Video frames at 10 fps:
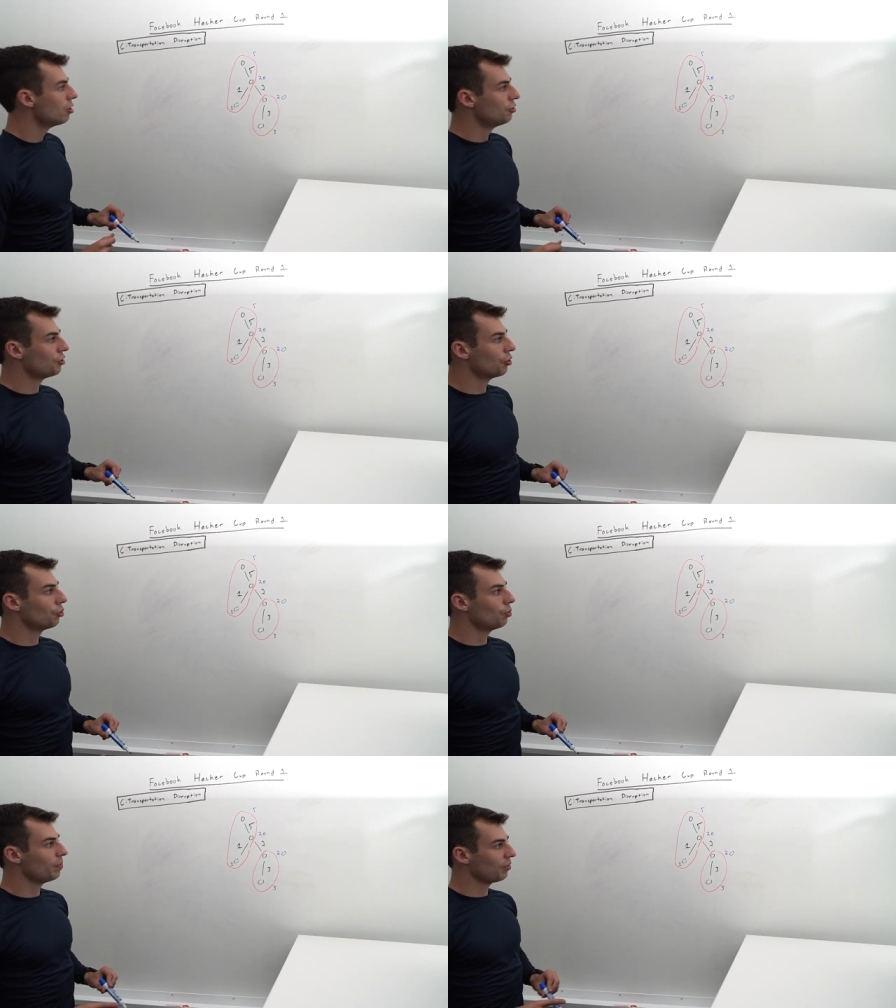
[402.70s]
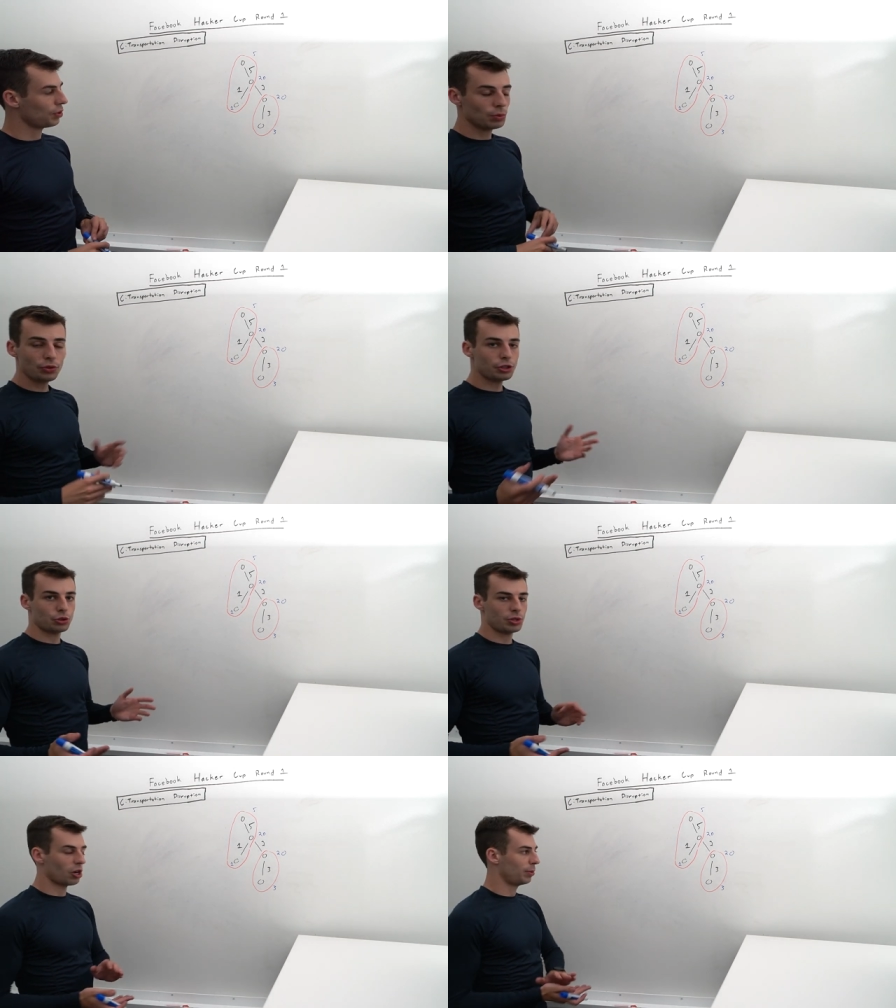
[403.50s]
So if we root the
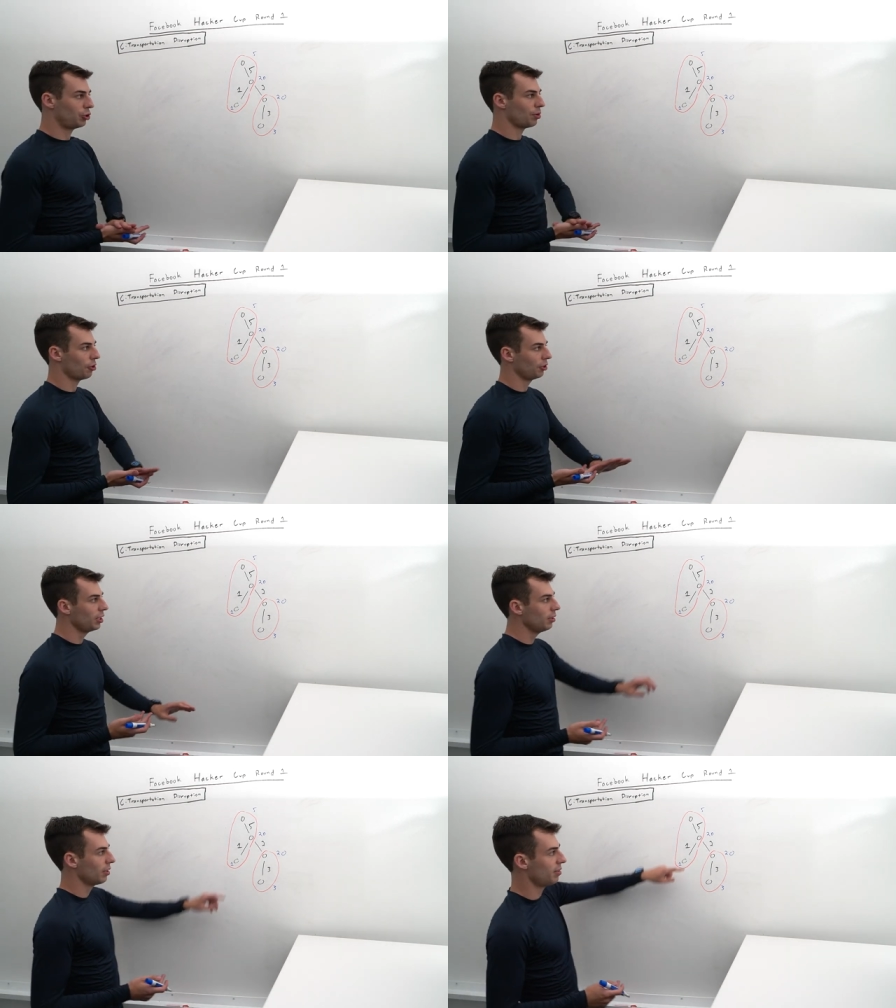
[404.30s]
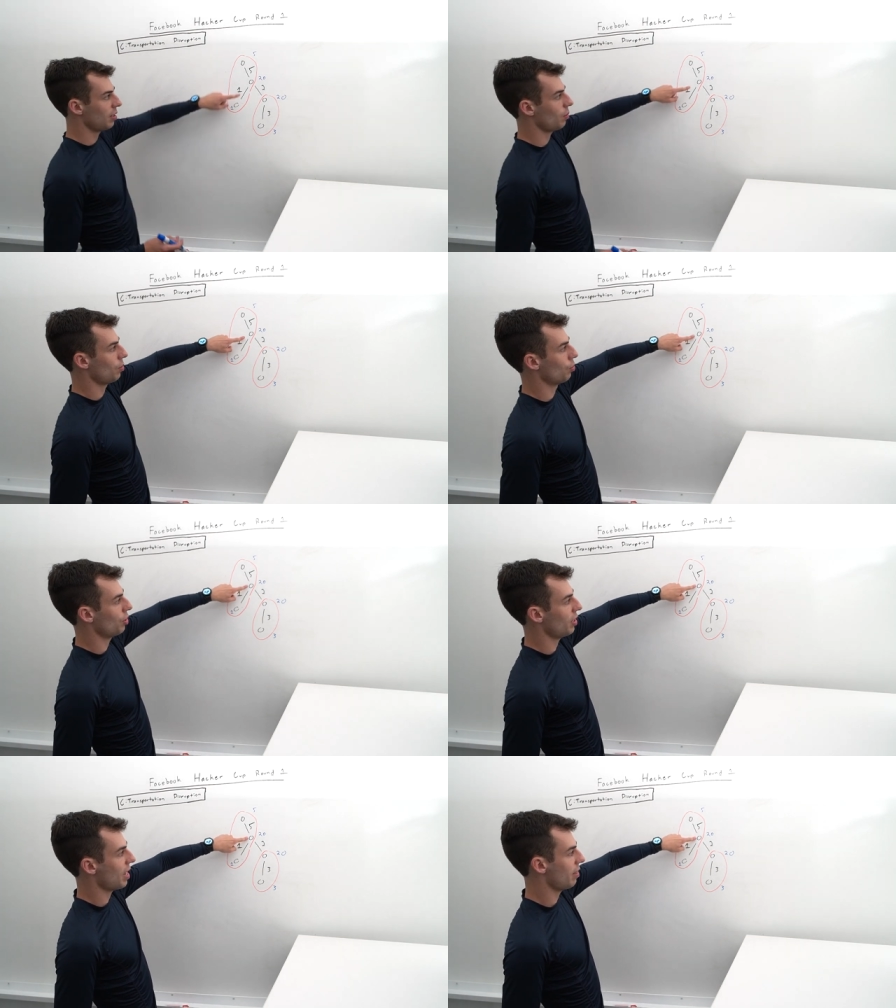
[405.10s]
tree arbitrarily, let's say we root
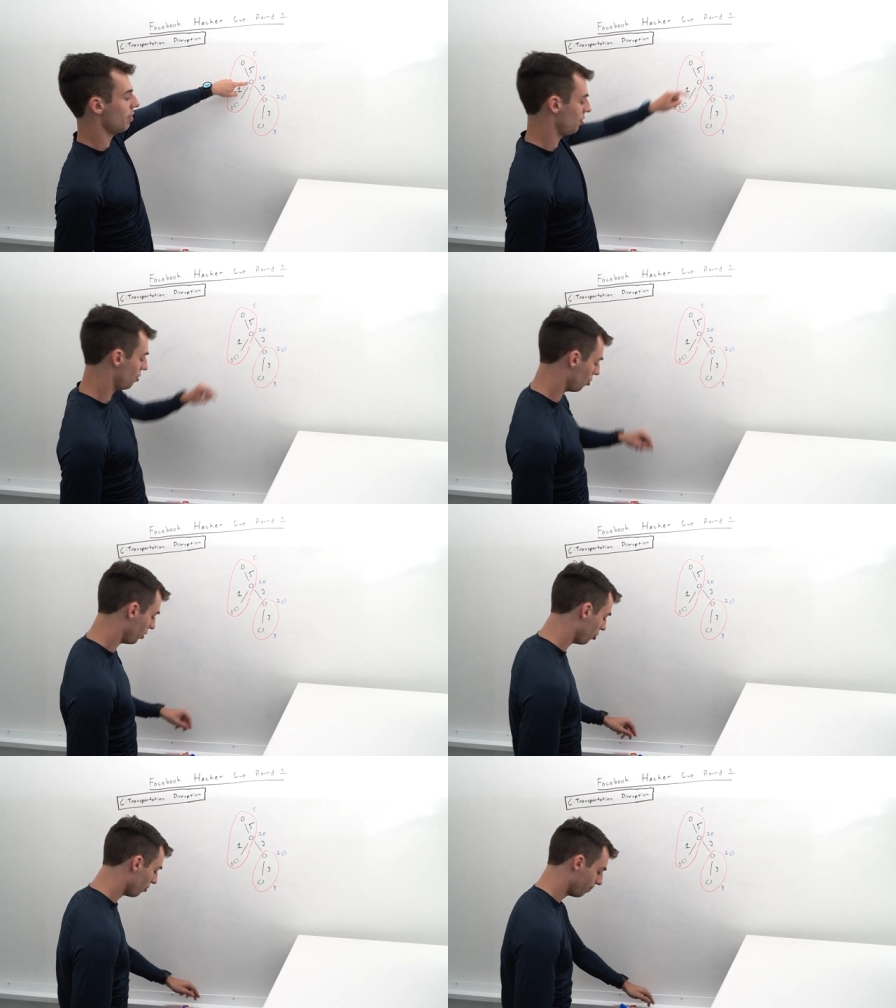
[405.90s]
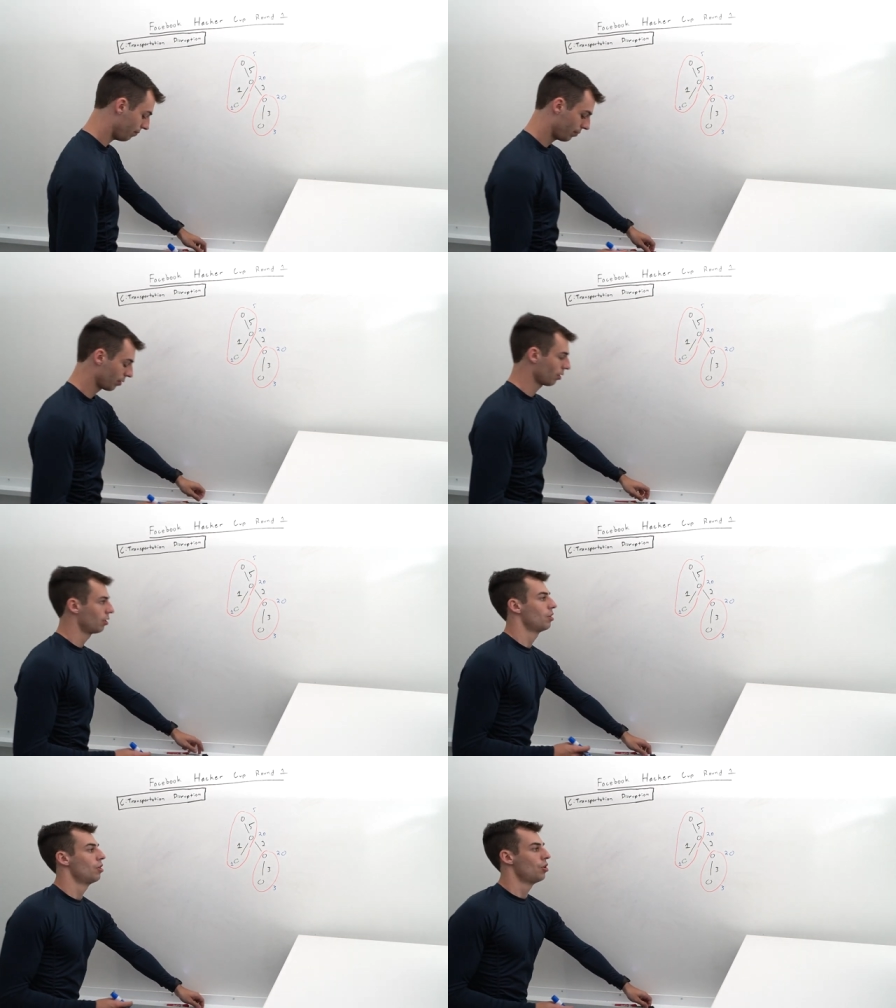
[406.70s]
it at this node here,
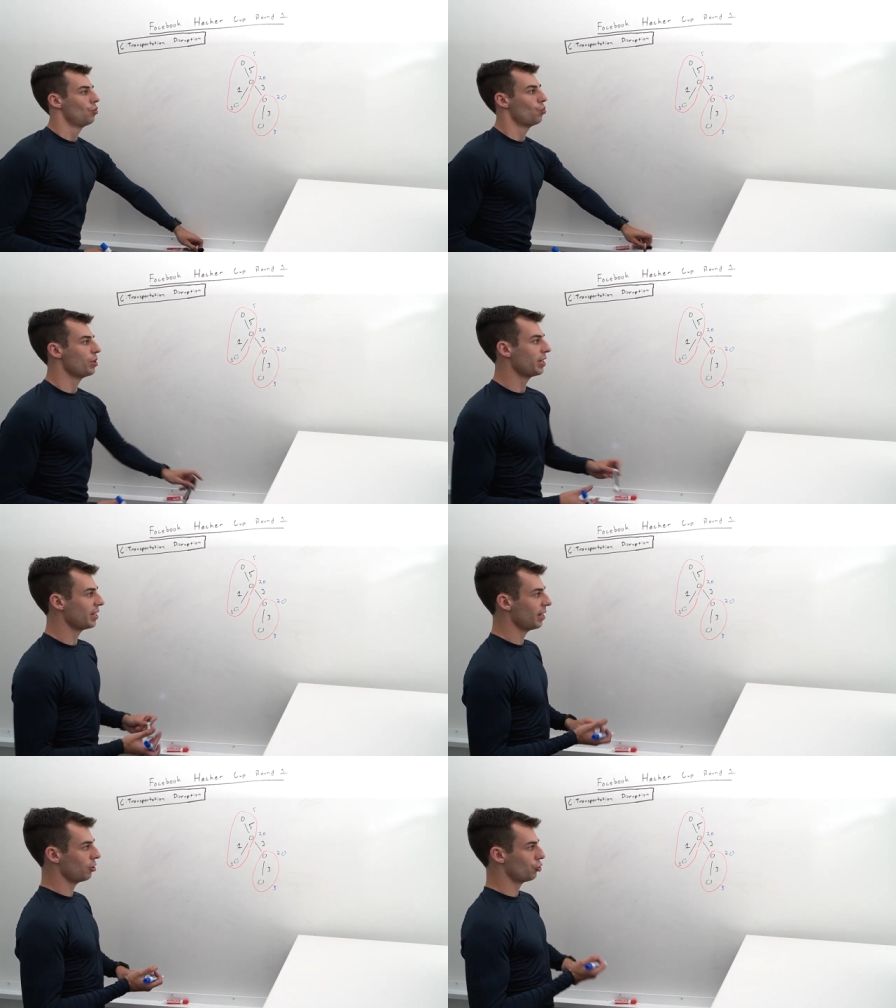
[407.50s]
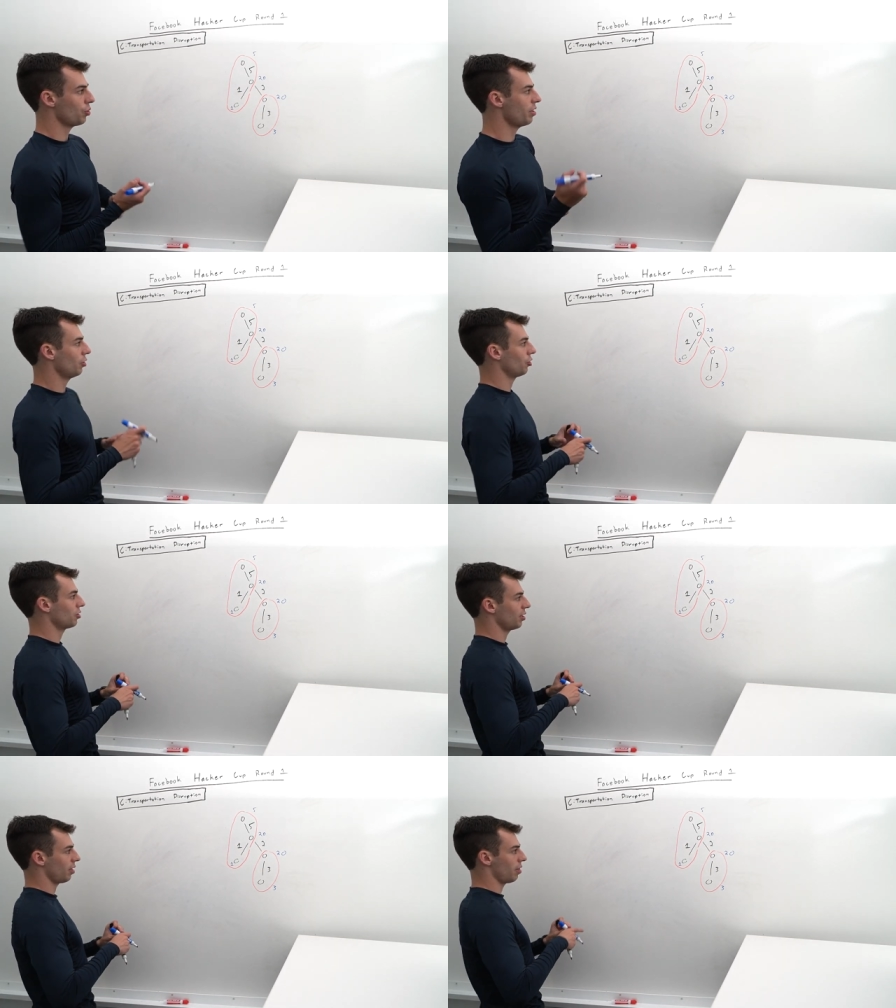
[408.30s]
we can get a tree that
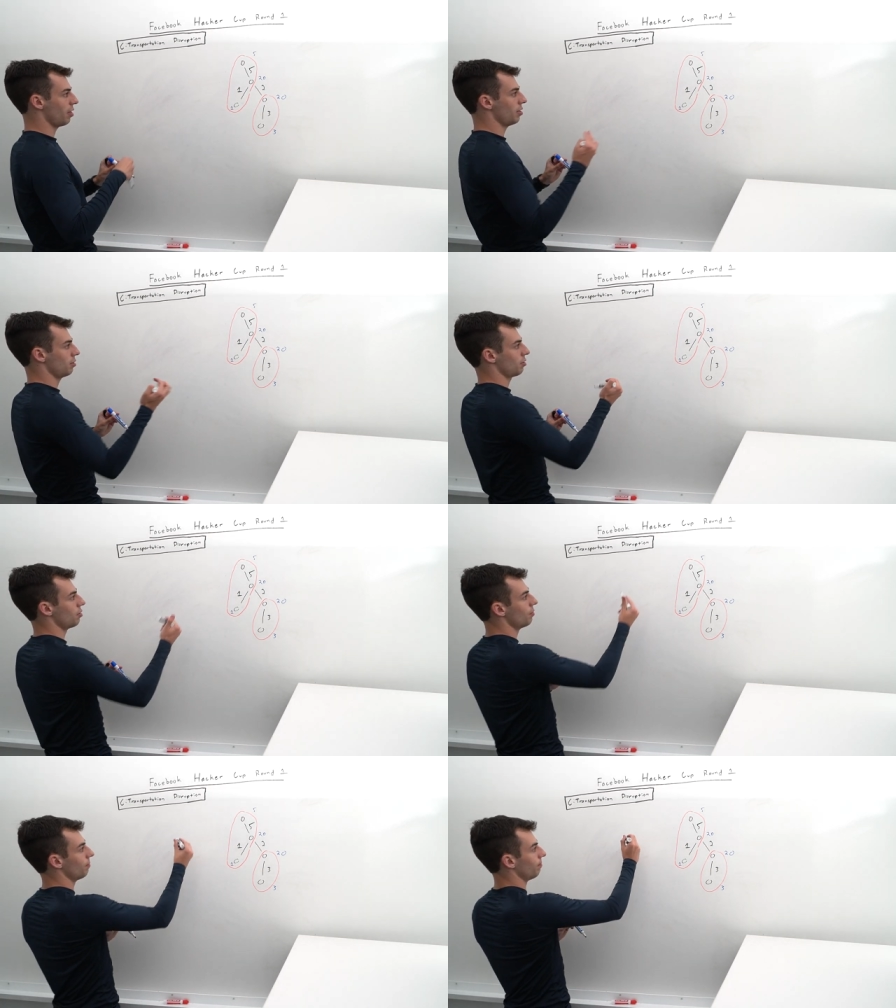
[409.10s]
looks like this.